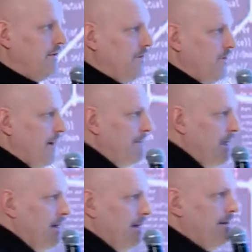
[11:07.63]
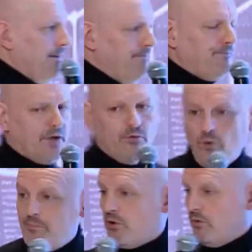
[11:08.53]
etc.
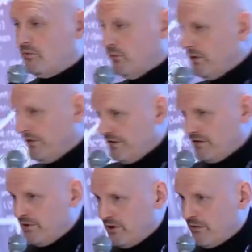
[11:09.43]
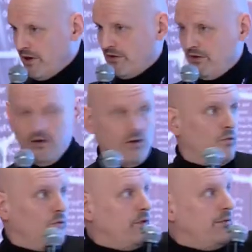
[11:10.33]
Wipro, we're a system integrator.
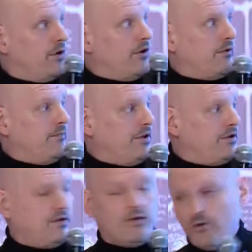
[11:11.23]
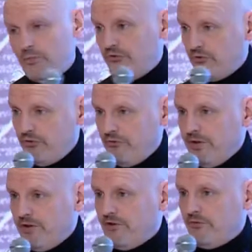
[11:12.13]
We build our business on open source
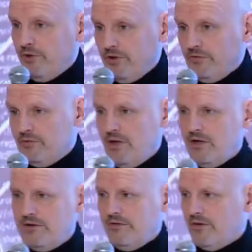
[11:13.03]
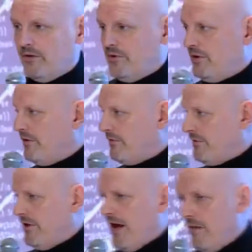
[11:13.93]
because we do development of
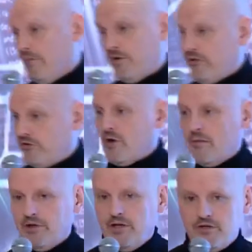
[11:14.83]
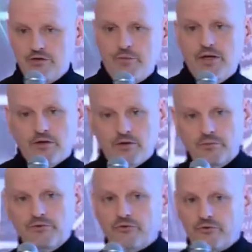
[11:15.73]
customer applications based on
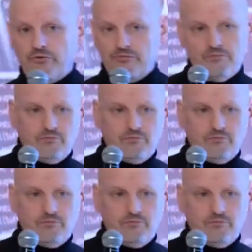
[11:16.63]
open source,